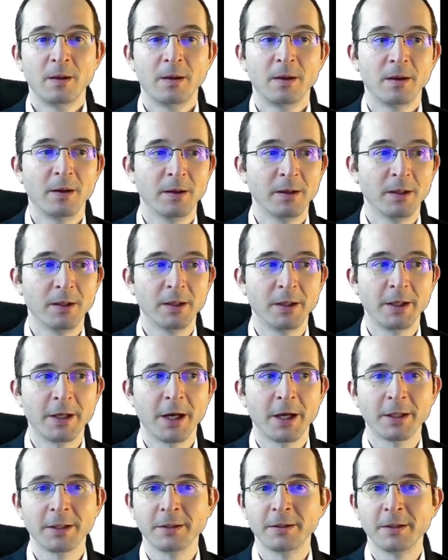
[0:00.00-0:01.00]

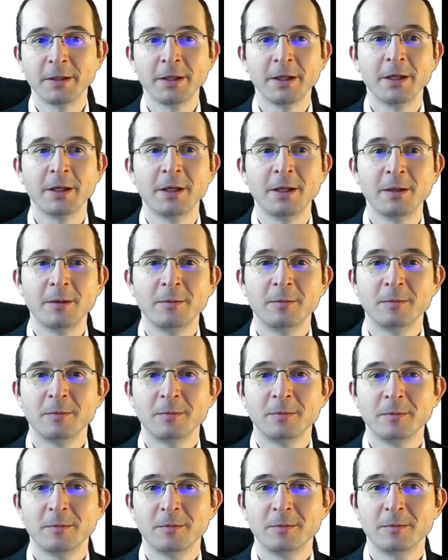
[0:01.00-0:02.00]
gotten a
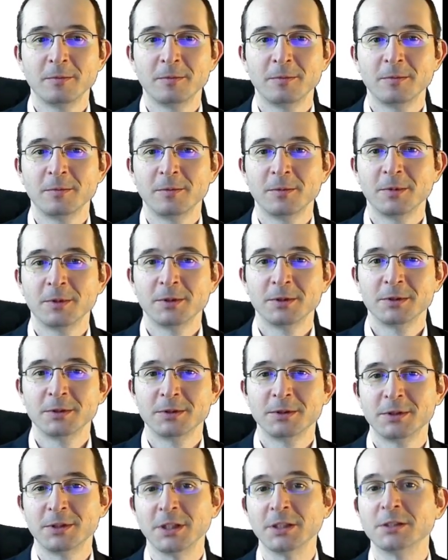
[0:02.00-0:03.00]

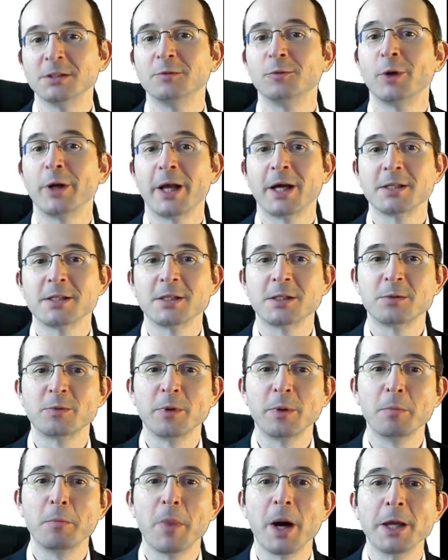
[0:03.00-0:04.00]
sense of what assets we
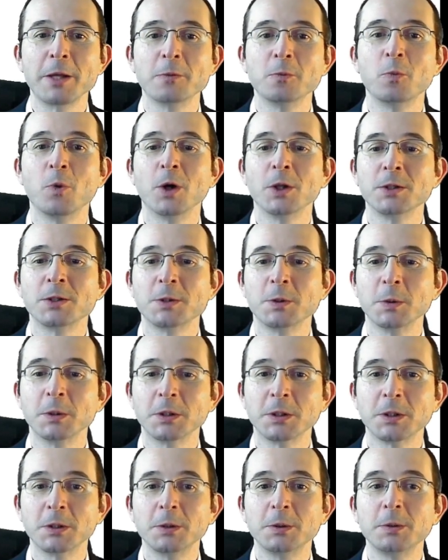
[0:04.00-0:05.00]
might want to
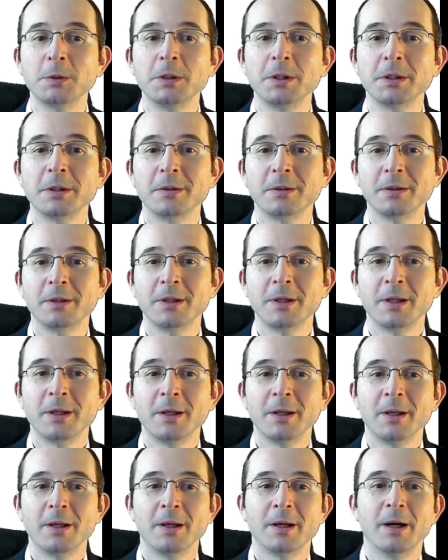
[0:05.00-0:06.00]
include,
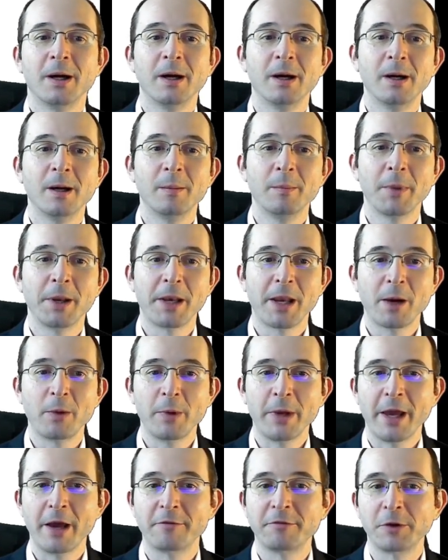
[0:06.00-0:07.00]
and now we
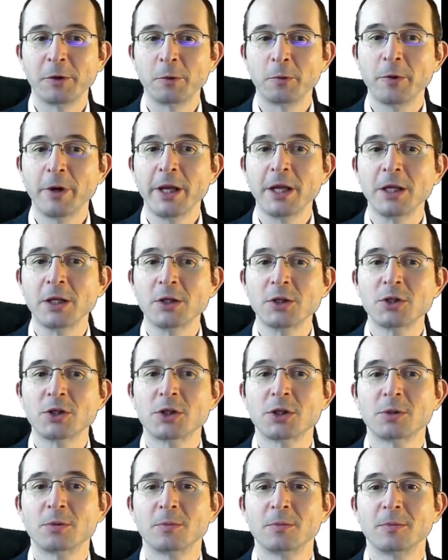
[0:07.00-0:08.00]
have a
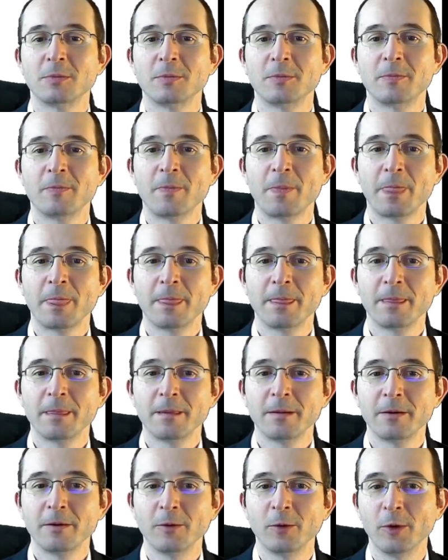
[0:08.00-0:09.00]
range
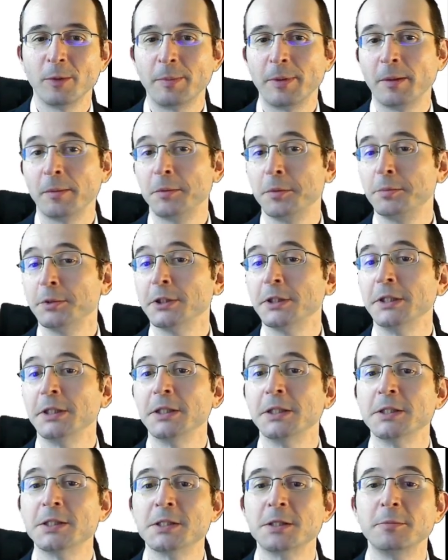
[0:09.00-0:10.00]
or probability
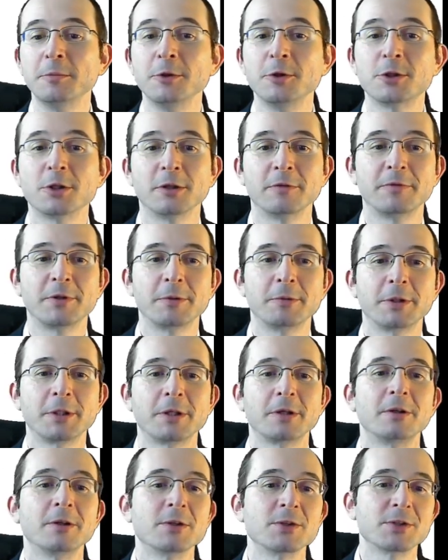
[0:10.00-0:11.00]
distribution of the
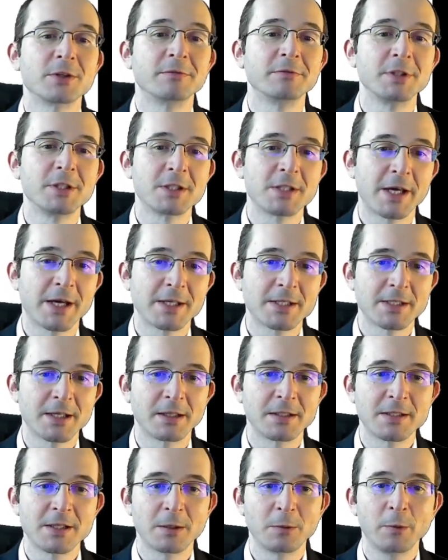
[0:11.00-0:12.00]
returns of these
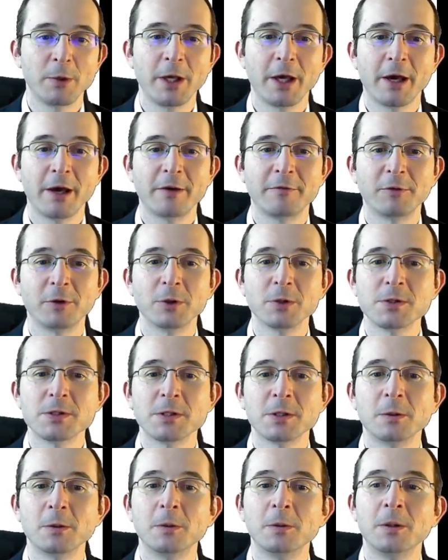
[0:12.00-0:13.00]
assets, and we have
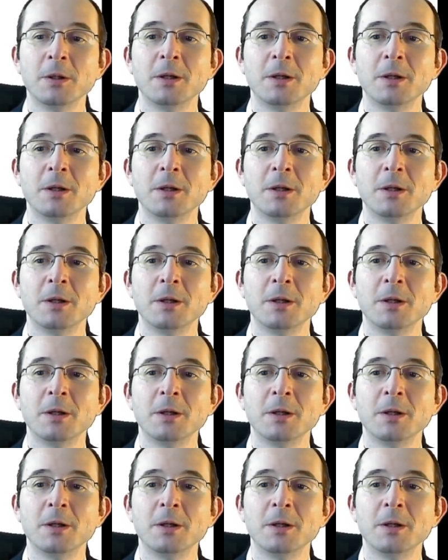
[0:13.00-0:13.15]
also